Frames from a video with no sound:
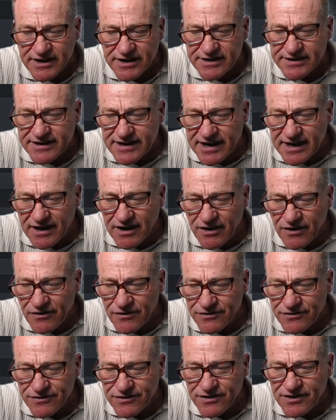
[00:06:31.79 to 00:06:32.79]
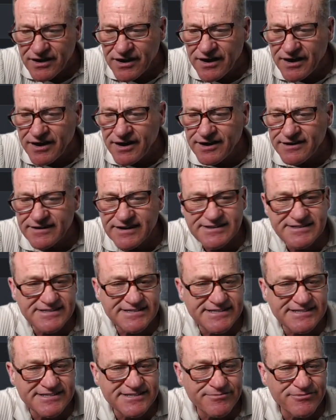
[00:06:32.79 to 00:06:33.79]
Now, let's
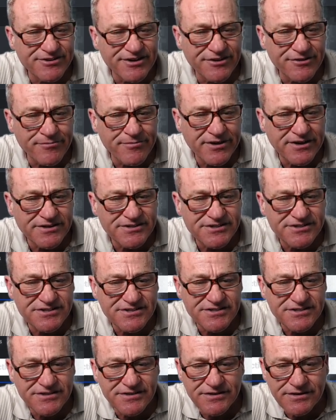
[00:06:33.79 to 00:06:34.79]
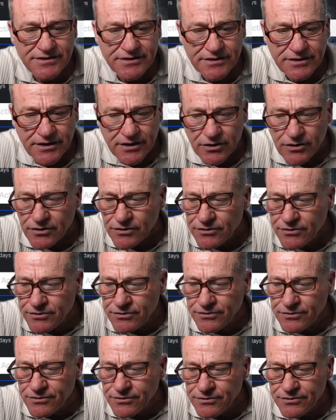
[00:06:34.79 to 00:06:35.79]
see some of the other pages.
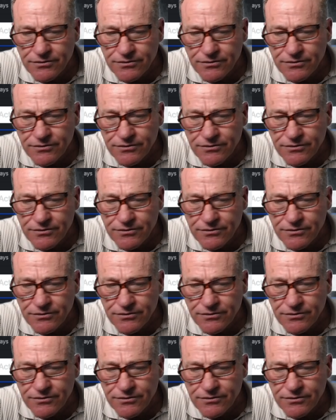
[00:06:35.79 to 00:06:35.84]
Ooh.